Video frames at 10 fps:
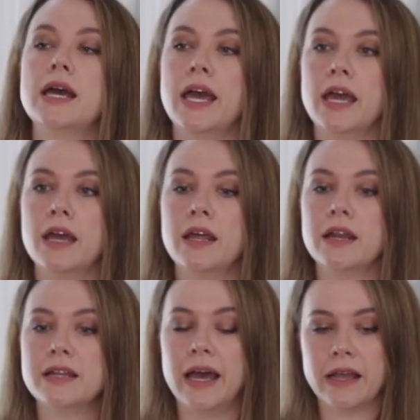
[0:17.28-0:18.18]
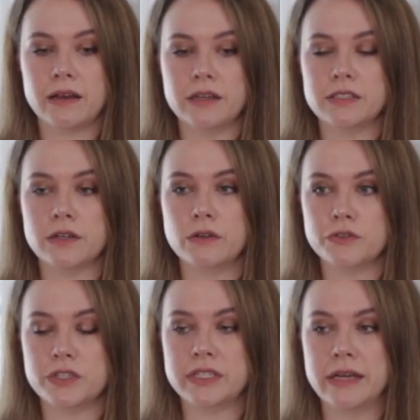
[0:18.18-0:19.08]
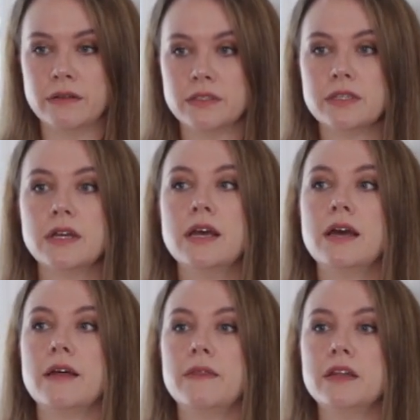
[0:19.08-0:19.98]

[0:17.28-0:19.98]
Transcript: and in a diagnostic ultrasound,